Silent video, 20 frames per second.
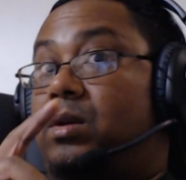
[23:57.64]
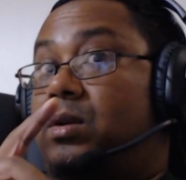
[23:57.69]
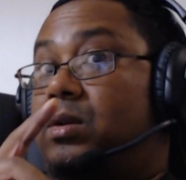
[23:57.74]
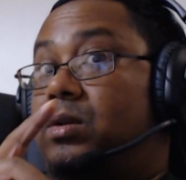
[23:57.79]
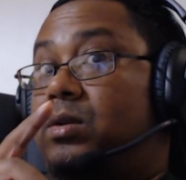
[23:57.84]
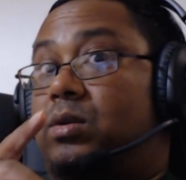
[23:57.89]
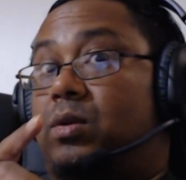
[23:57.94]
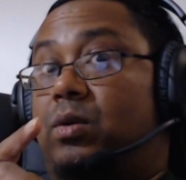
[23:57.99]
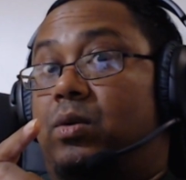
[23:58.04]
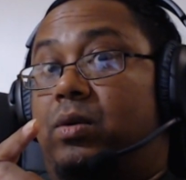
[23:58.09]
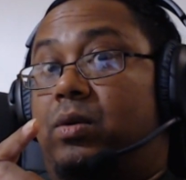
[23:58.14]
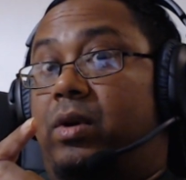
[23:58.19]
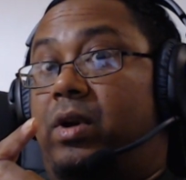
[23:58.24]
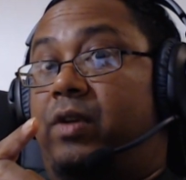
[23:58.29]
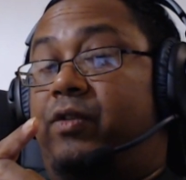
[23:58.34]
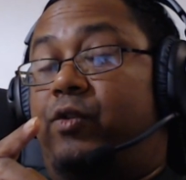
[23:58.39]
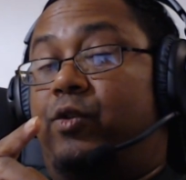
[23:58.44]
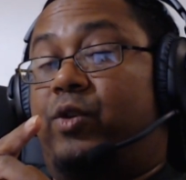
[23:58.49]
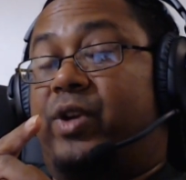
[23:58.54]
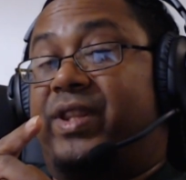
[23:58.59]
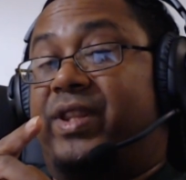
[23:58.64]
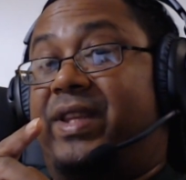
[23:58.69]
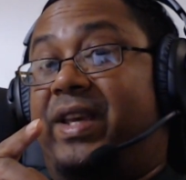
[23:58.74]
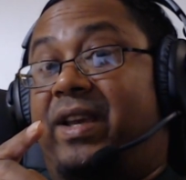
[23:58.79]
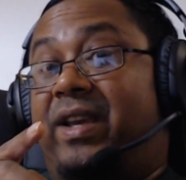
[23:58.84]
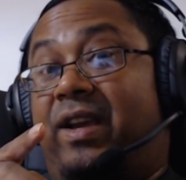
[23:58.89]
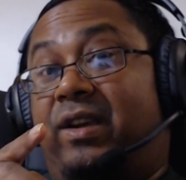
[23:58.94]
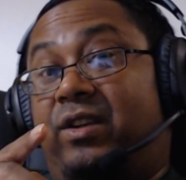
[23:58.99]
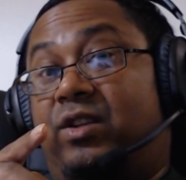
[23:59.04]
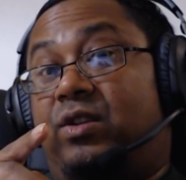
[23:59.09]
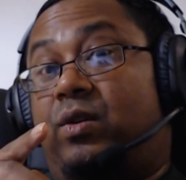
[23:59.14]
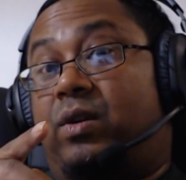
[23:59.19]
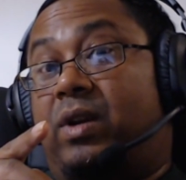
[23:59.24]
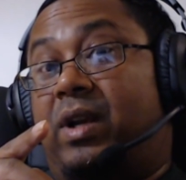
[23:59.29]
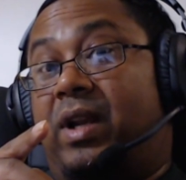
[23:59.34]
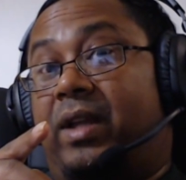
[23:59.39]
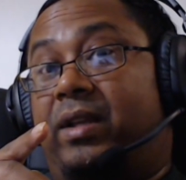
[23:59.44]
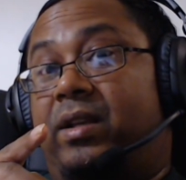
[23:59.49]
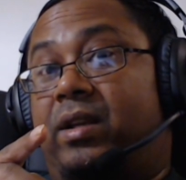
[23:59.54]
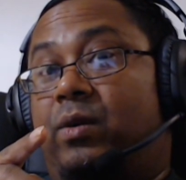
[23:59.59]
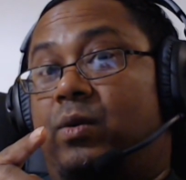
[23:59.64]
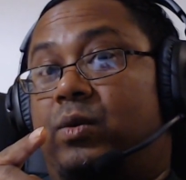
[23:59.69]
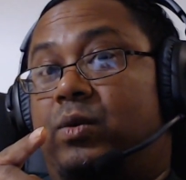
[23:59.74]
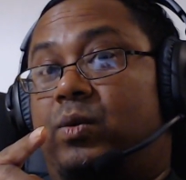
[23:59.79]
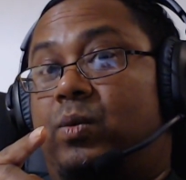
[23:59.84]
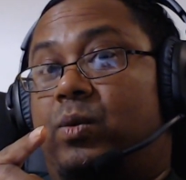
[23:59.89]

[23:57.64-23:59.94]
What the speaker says: So if you are a thick Asian or a Latina who's